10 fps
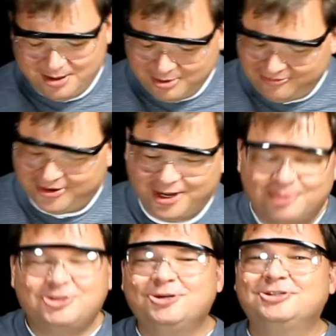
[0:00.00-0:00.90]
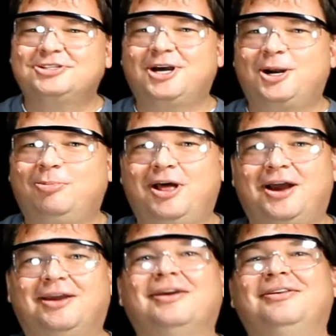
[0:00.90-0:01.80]
But if you're going to choose a solder
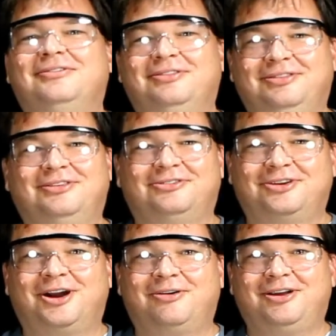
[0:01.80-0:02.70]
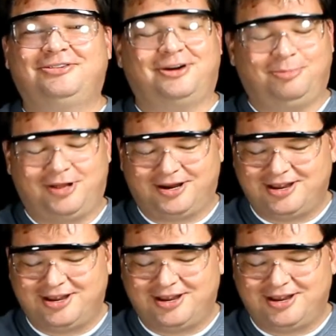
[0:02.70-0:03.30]
block, the Solderite solder block